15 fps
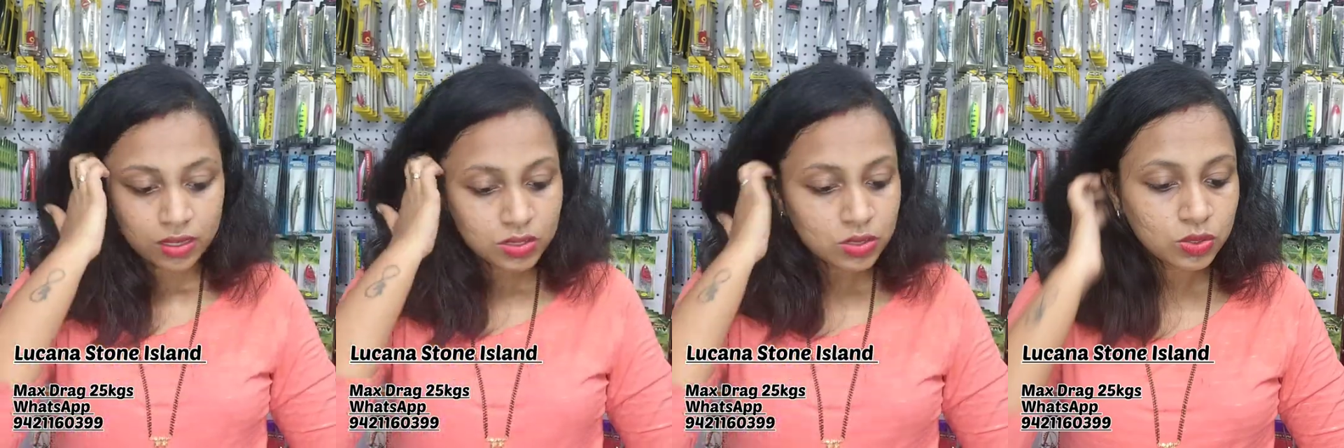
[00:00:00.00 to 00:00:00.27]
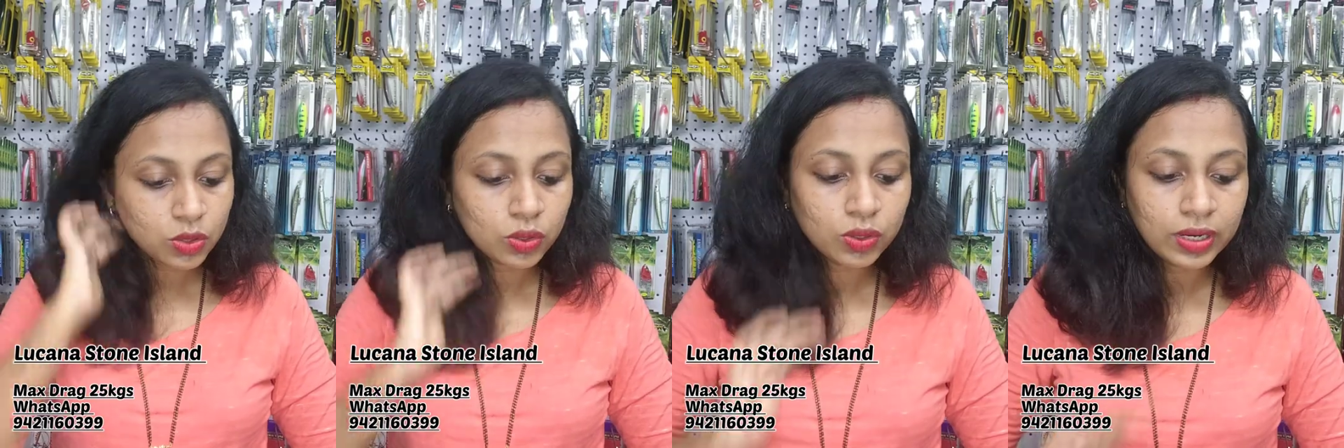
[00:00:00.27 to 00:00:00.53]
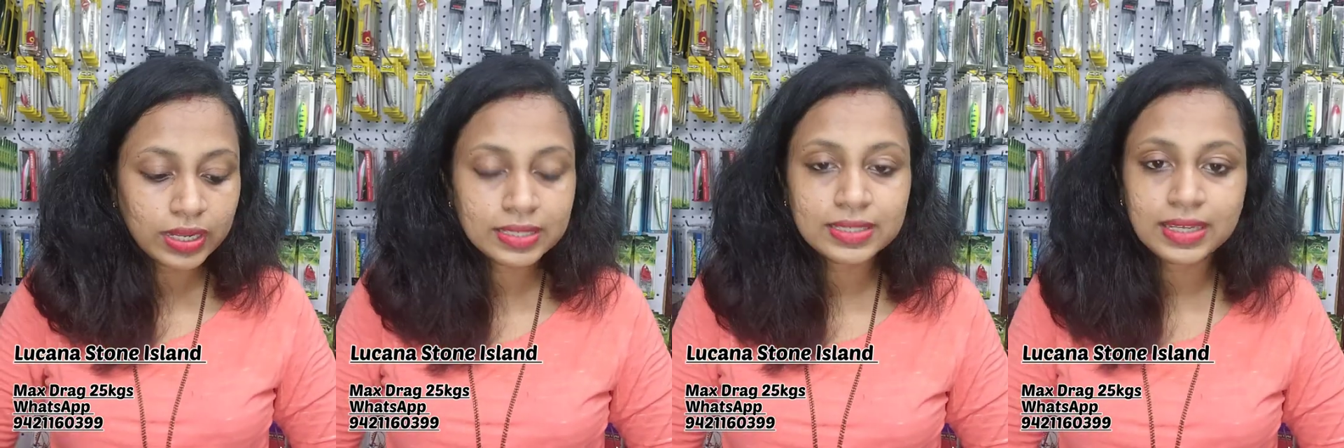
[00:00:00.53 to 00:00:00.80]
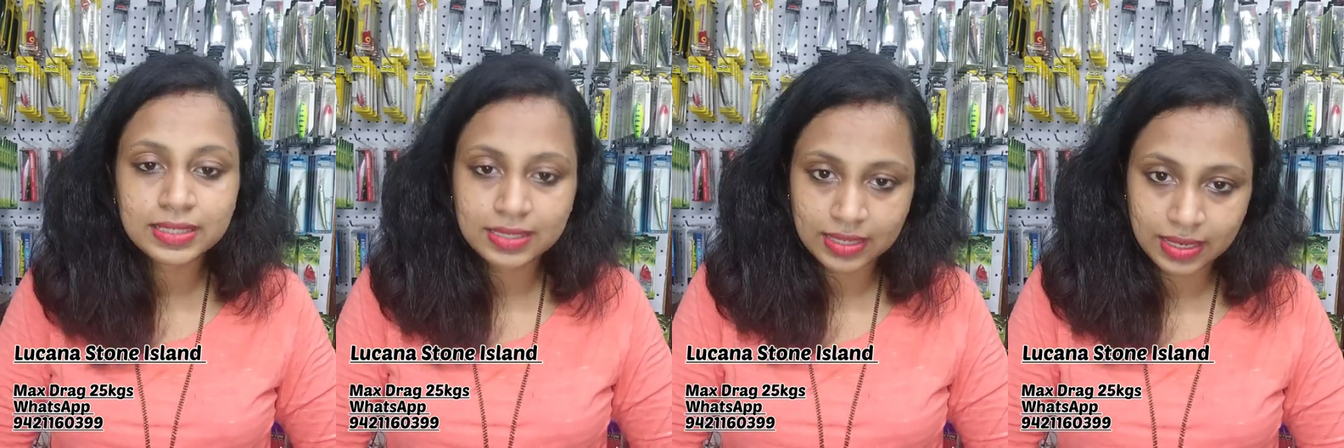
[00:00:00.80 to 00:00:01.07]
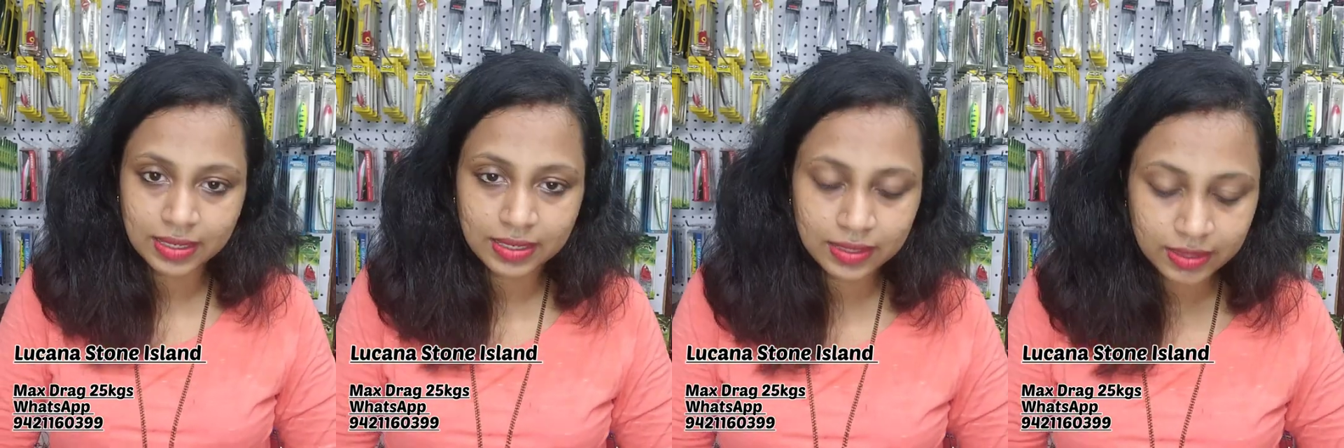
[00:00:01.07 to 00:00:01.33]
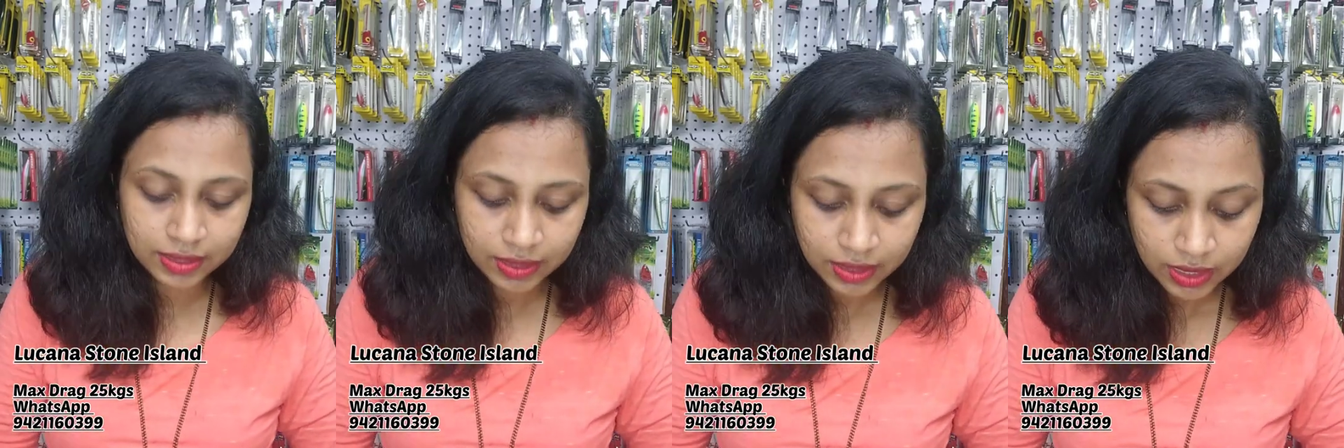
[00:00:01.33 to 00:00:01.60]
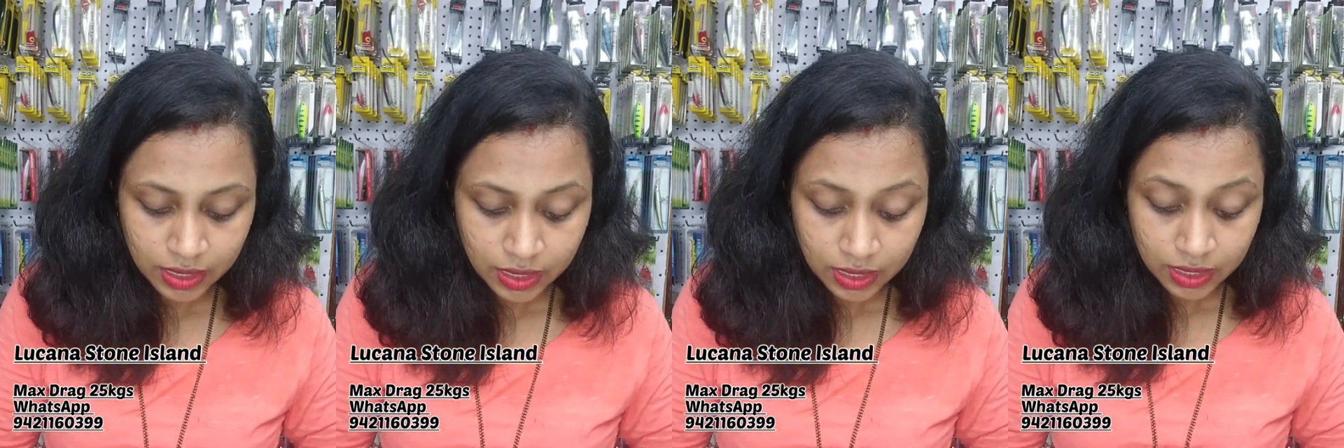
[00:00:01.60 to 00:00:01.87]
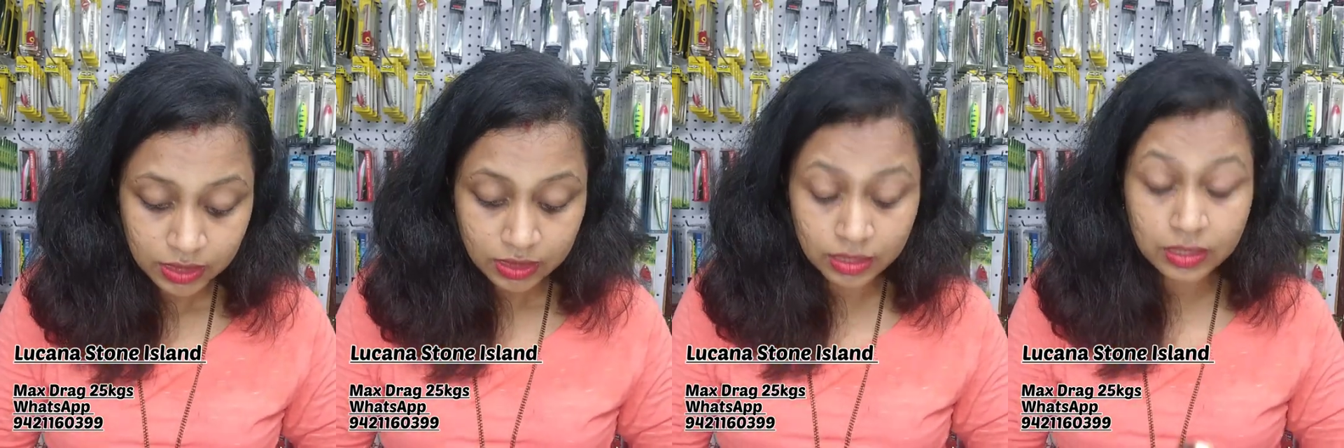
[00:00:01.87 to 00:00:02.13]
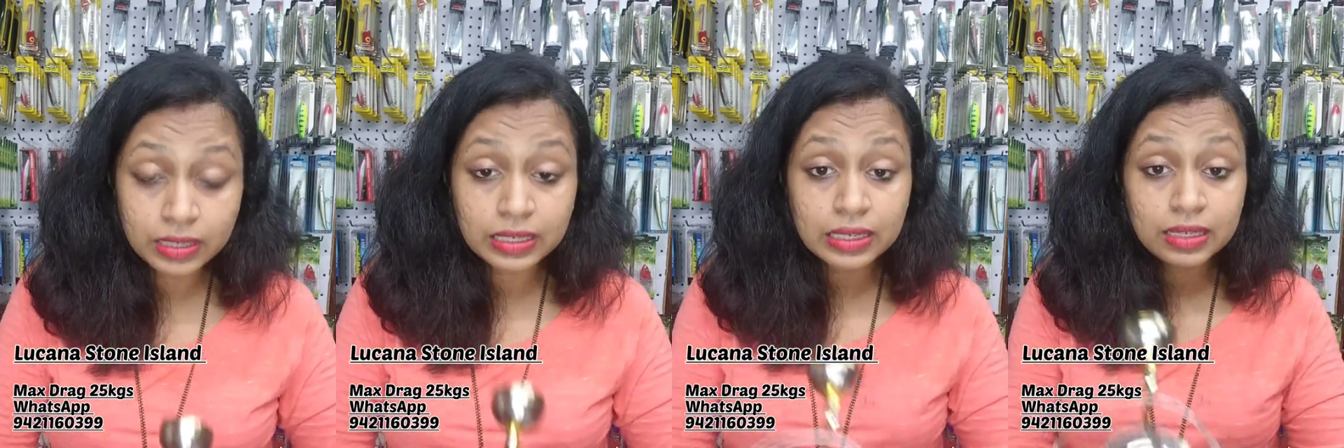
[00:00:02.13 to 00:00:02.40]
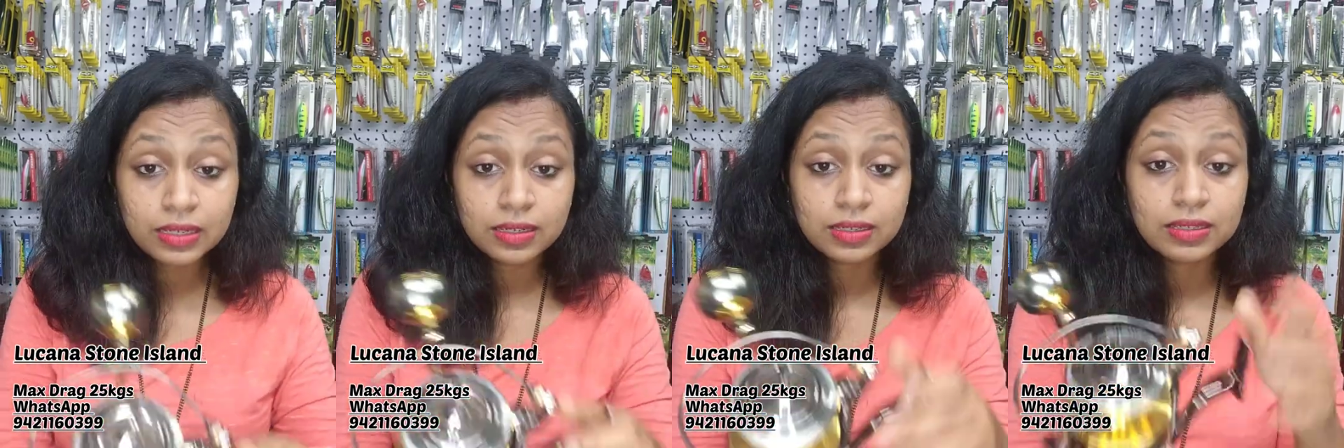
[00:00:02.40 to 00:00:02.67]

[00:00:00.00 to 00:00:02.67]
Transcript: So let's get started. The reel,